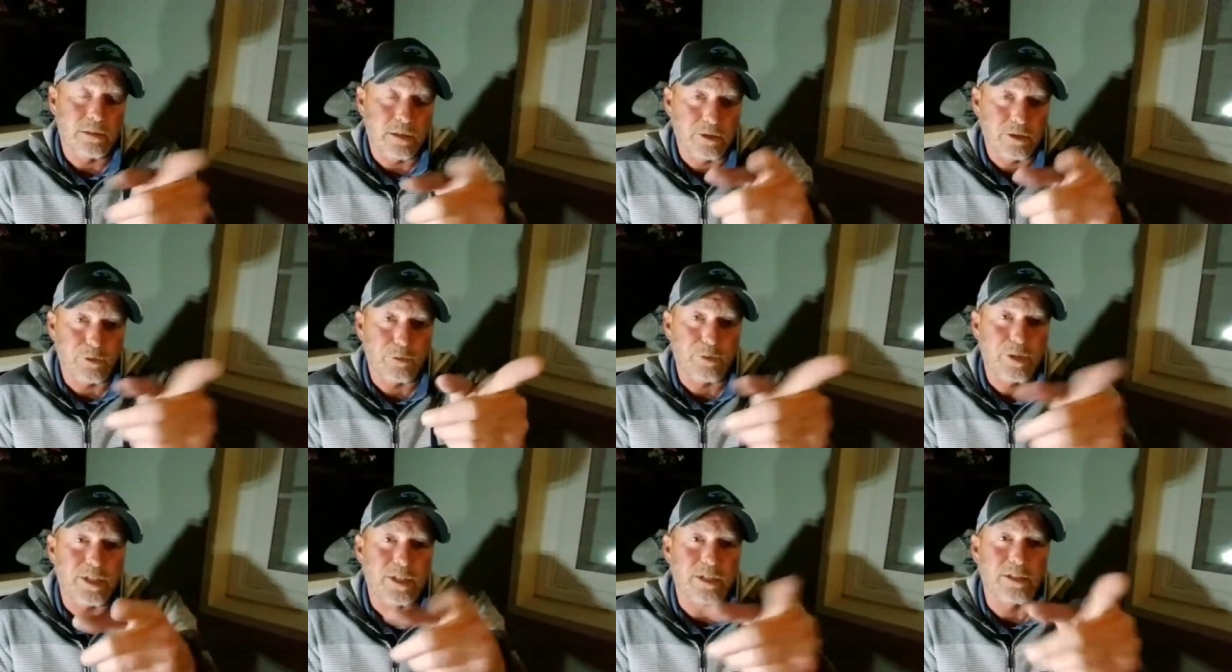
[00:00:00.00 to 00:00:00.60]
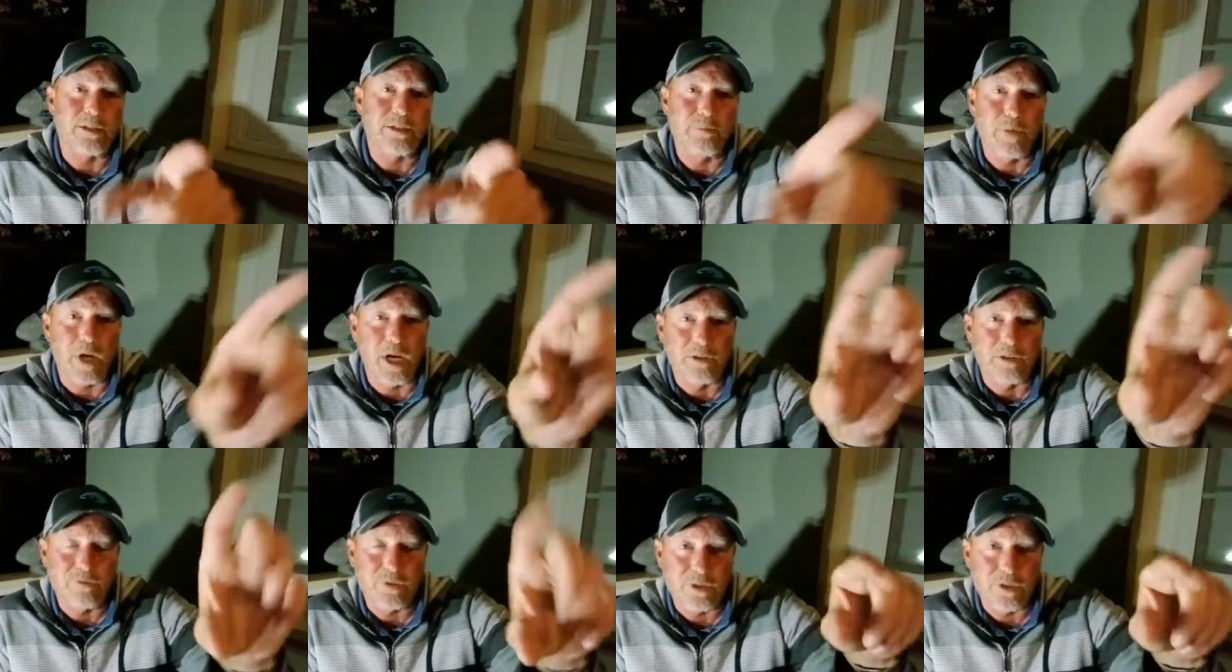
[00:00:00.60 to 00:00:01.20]
the 360
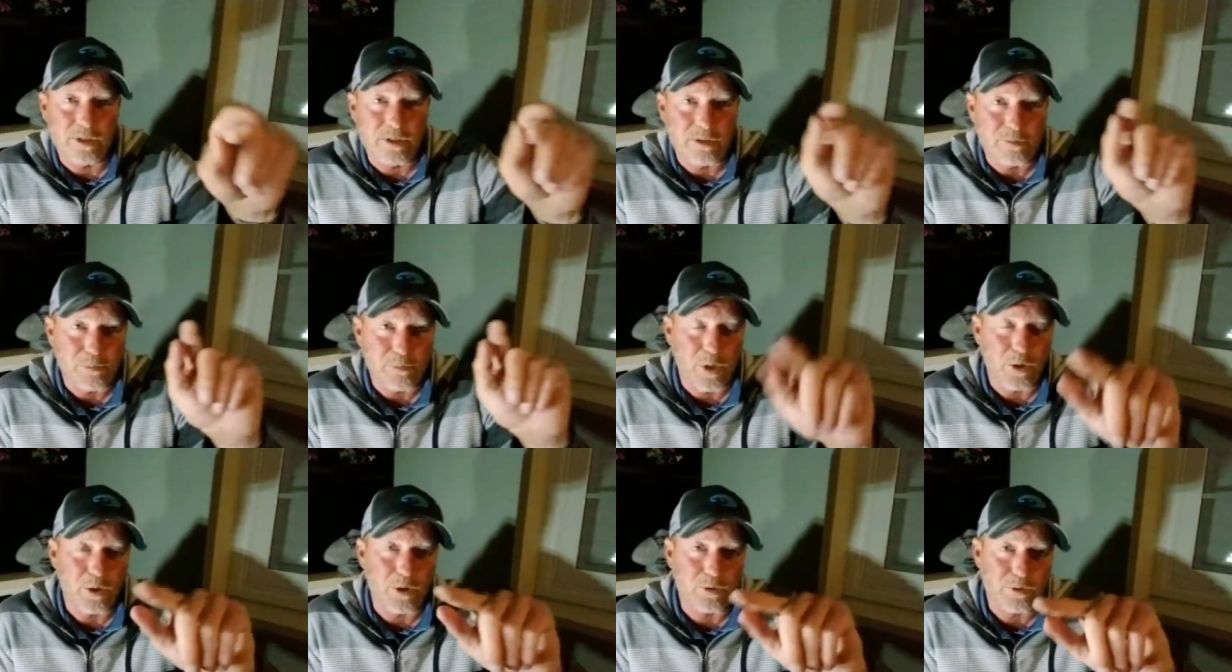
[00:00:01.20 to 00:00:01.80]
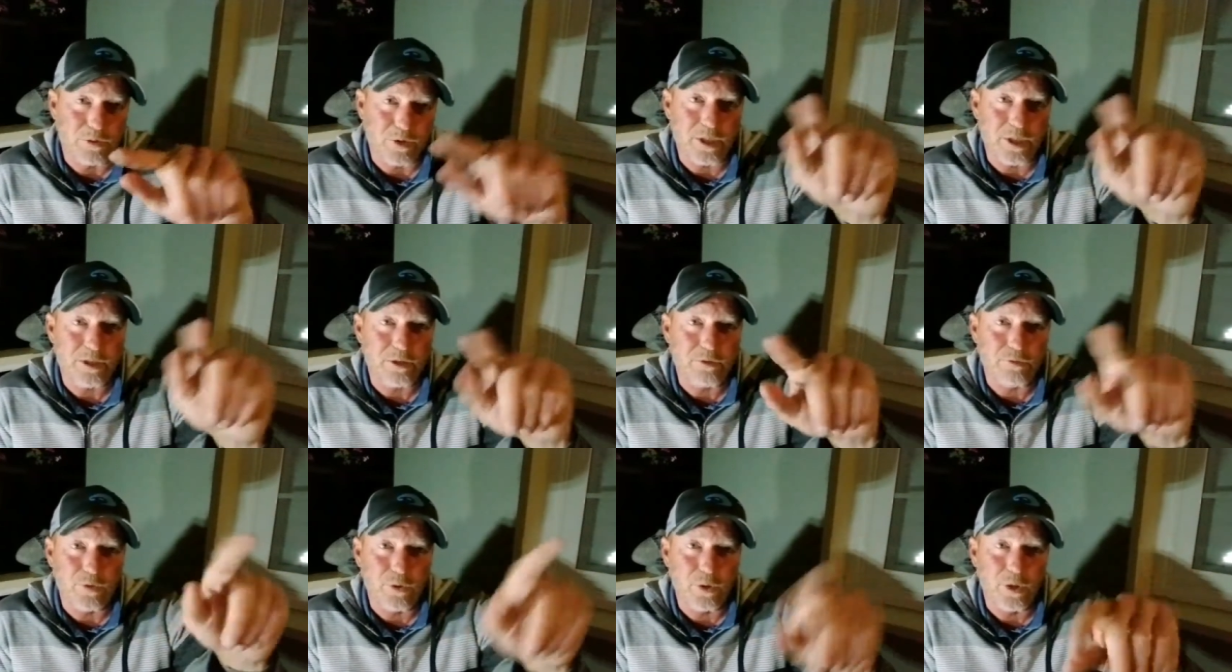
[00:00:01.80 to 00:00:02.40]
mod for this Moto
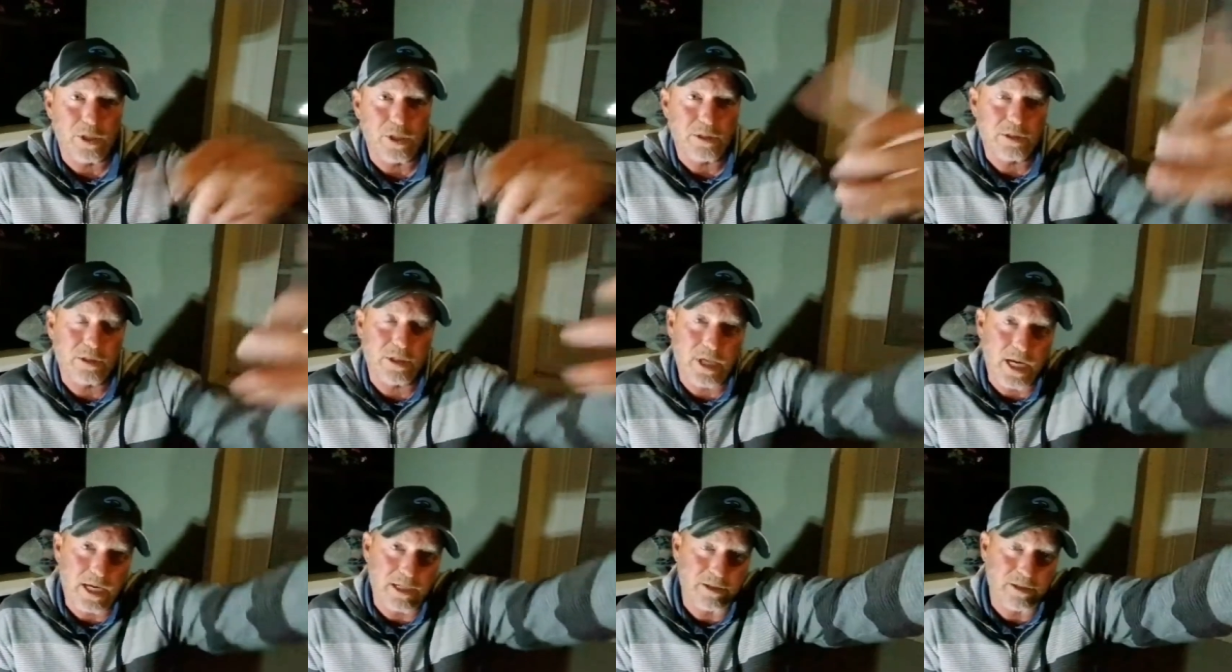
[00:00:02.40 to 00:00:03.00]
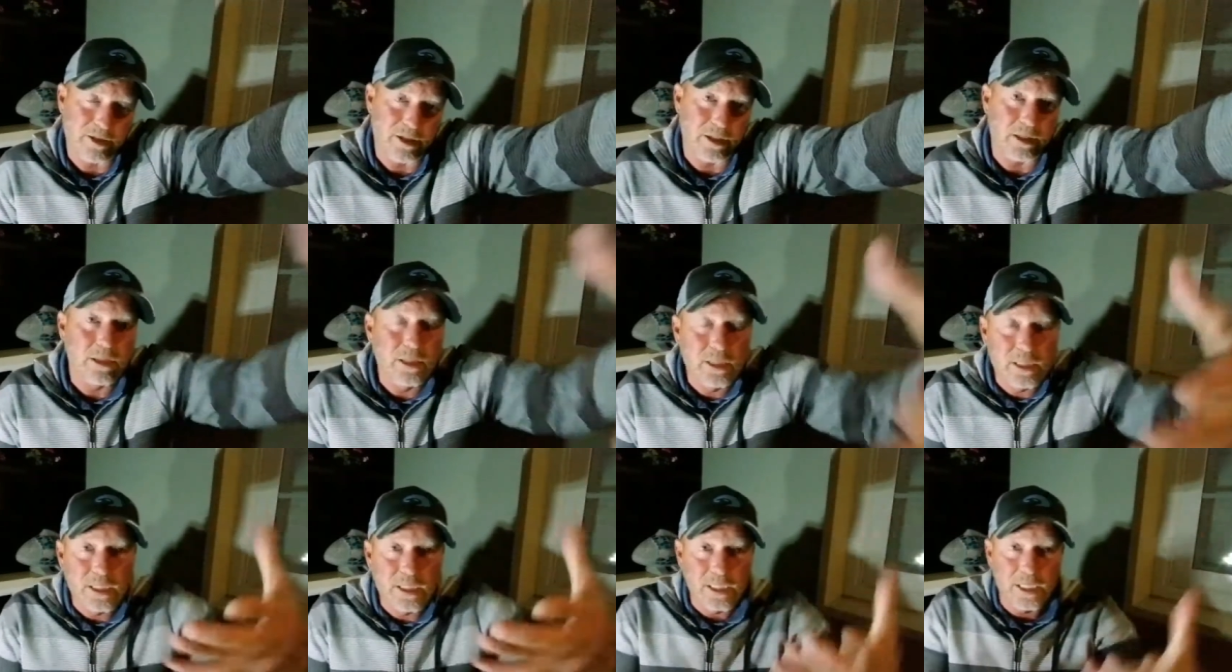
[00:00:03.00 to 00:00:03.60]
Z2 Force.
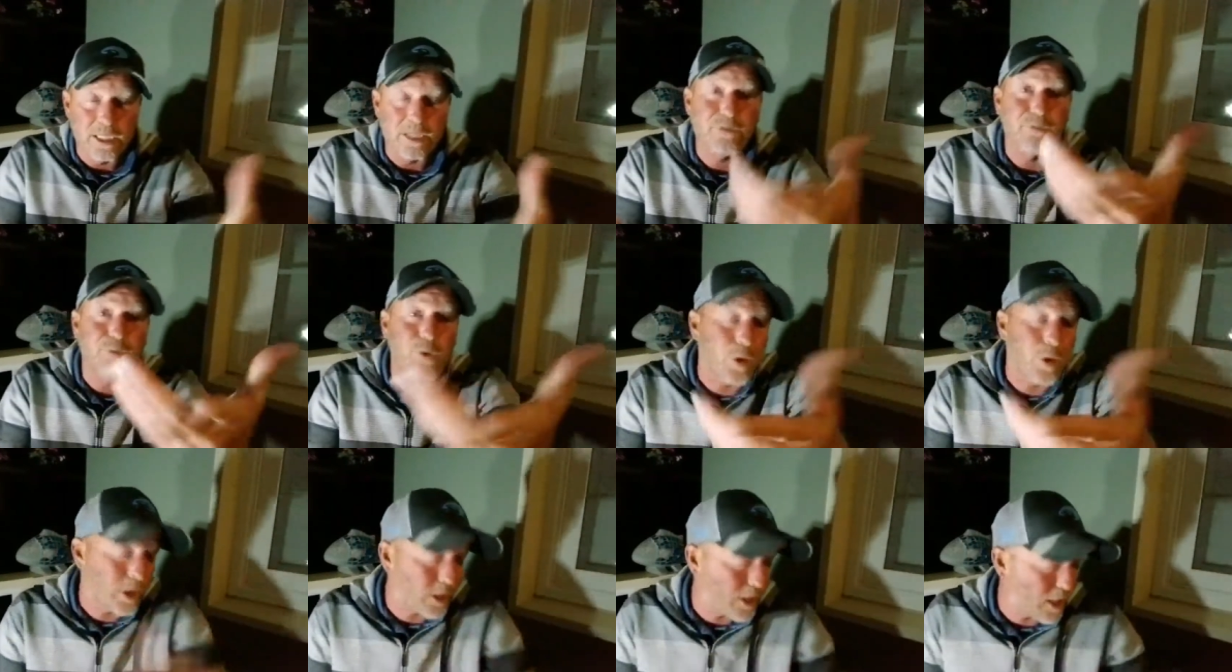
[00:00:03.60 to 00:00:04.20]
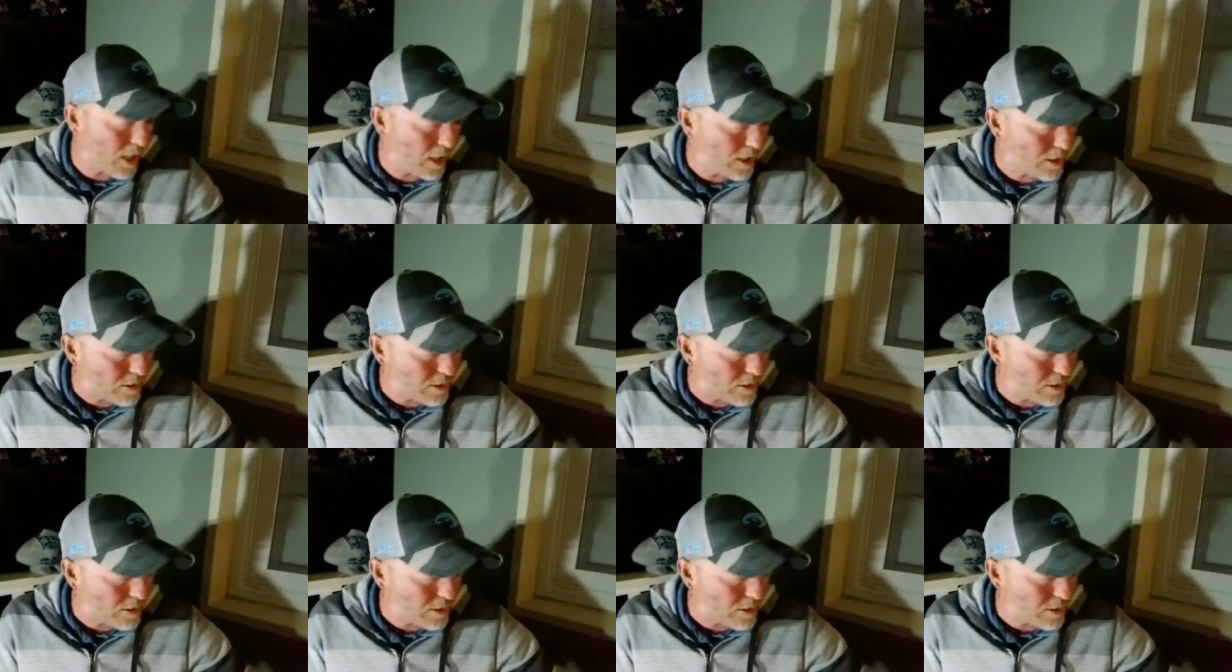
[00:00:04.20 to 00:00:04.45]
It's 4K.